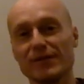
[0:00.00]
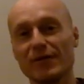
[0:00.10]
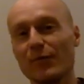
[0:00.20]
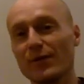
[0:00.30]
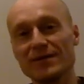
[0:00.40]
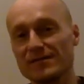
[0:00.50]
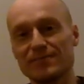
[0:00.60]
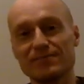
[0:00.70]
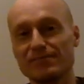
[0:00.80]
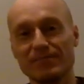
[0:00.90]
you know,
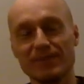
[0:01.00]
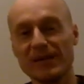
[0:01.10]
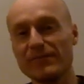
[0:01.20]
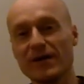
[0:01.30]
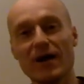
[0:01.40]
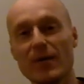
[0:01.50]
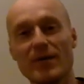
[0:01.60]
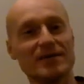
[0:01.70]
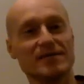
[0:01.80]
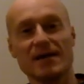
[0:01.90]
please leave me
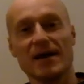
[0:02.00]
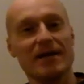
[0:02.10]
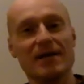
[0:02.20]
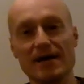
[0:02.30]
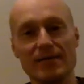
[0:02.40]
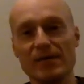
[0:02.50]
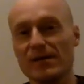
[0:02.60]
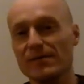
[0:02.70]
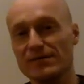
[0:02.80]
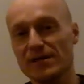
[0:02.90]
comments and
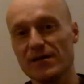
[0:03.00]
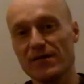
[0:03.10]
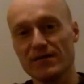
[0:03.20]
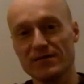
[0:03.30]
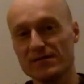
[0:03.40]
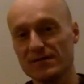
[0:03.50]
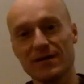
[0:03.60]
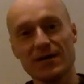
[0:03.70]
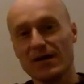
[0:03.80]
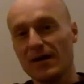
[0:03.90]
then share this
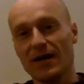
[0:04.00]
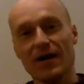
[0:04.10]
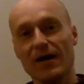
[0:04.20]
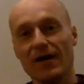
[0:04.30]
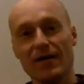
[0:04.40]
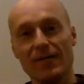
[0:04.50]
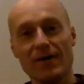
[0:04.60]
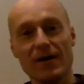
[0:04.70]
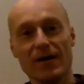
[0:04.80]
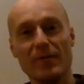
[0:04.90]

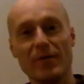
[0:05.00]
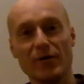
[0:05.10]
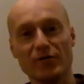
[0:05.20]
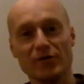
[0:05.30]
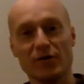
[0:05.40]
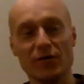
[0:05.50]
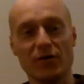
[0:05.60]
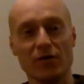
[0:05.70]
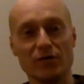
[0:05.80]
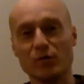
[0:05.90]
post
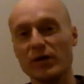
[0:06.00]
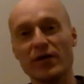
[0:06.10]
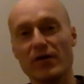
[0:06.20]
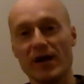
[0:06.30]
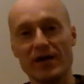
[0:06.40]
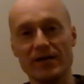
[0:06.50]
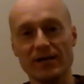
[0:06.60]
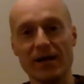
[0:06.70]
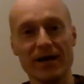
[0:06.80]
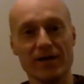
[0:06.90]
on Twitter
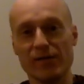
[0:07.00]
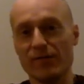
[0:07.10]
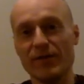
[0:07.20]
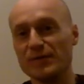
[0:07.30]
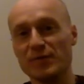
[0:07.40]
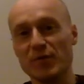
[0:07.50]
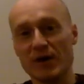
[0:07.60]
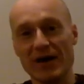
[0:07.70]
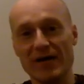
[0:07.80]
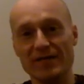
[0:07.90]
and like it on
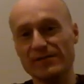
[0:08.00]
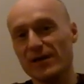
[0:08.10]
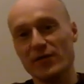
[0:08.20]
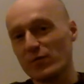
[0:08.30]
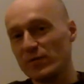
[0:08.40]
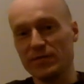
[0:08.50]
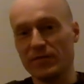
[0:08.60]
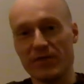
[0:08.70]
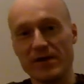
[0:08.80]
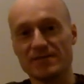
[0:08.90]
Facebook and share it with
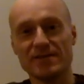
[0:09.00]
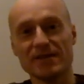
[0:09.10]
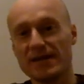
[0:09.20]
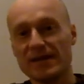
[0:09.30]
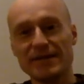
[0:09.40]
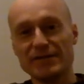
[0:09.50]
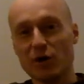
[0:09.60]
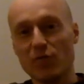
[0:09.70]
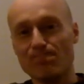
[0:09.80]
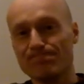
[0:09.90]
your friends.
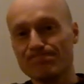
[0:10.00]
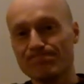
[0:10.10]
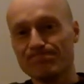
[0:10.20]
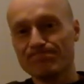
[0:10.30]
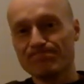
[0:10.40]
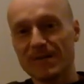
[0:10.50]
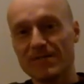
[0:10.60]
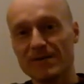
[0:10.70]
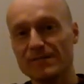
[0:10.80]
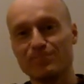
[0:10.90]
So
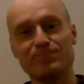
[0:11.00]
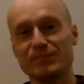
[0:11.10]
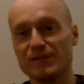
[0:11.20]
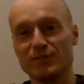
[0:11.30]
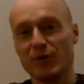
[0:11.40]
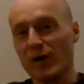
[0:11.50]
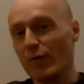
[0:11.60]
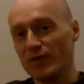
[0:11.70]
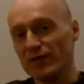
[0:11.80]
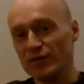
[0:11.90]
that's just what
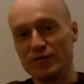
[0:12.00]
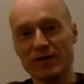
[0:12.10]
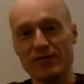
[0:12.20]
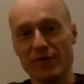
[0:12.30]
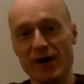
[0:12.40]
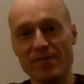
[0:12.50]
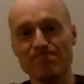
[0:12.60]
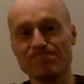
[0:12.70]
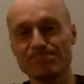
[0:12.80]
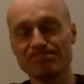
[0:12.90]
I wanted to say for
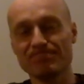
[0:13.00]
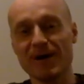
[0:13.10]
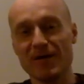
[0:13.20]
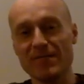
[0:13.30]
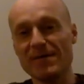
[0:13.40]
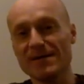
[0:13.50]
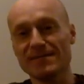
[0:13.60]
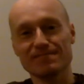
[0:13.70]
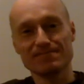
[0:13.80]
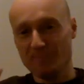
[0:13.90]
now. Okay,
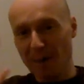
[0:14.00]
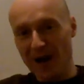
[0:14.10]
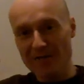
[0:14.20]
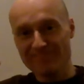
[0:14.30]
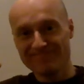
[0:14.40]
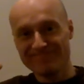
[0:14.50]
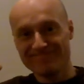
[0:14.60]
thanks. Bye.